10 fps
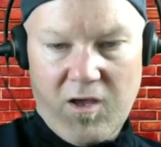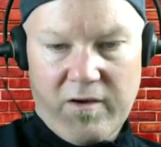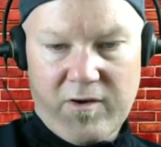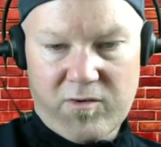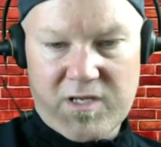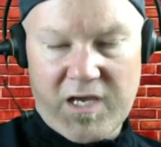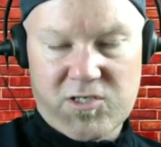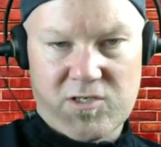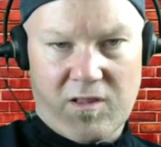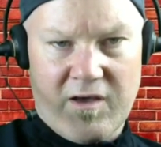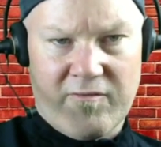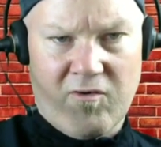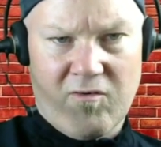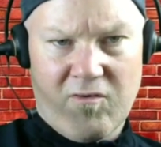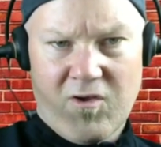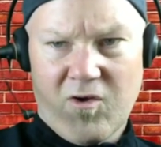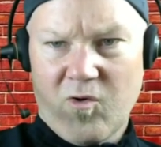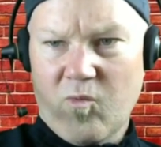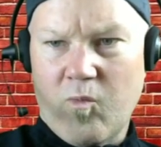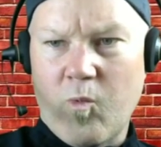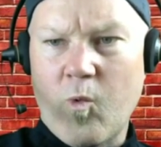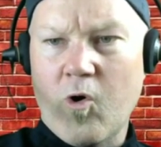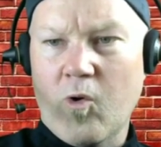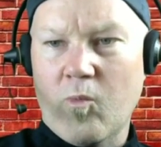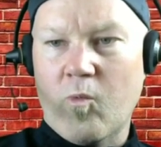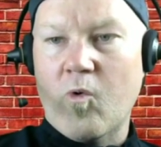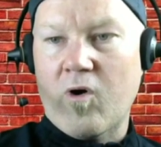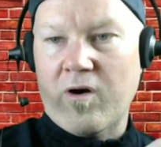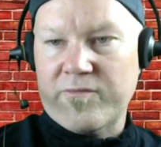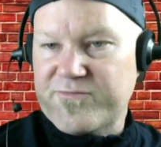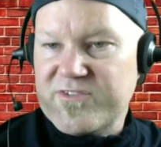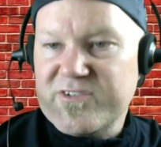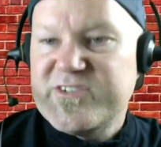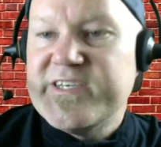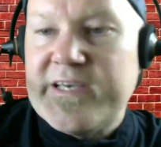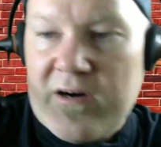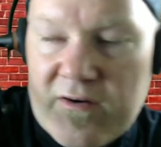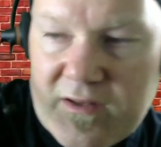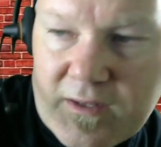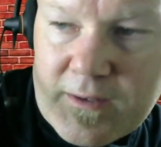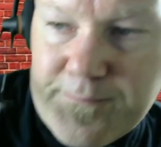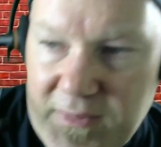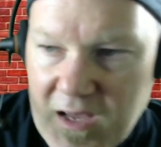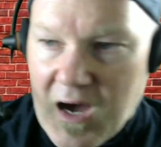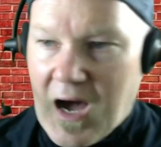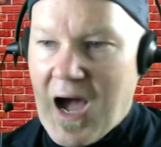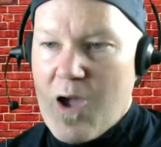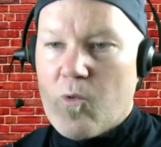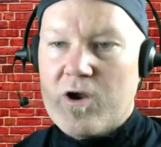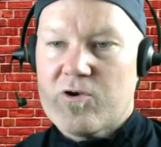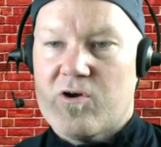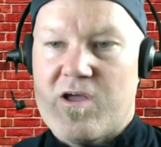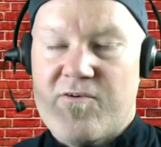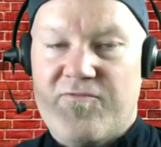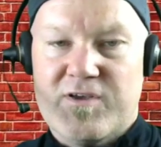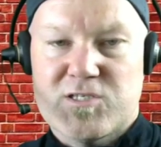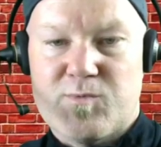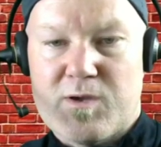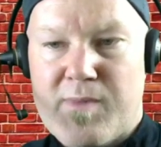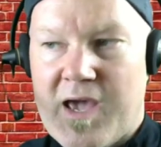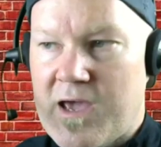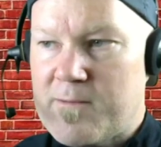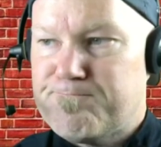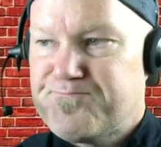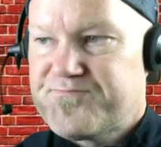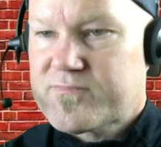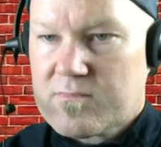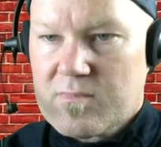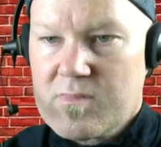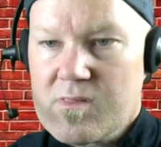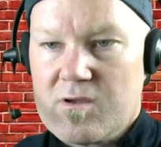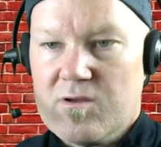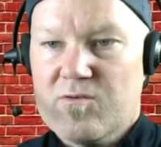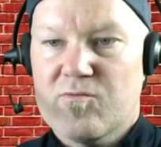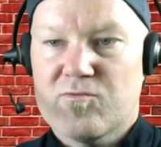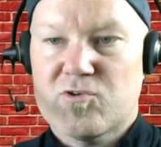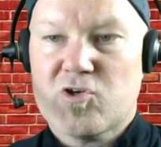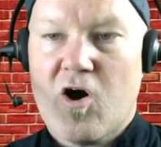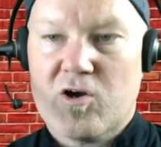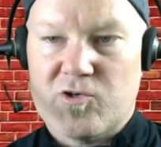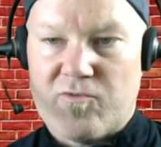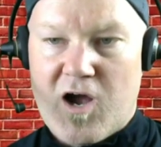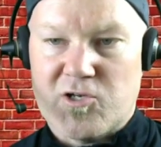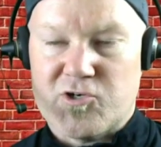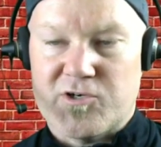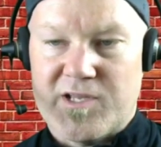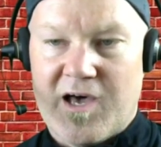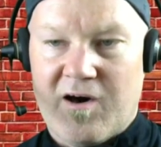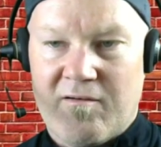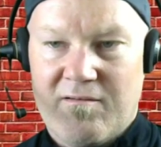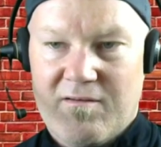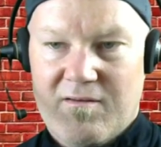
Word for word: We're going gangster level World War deal. I wonder if Vince McMahon talked to Roger Goodell.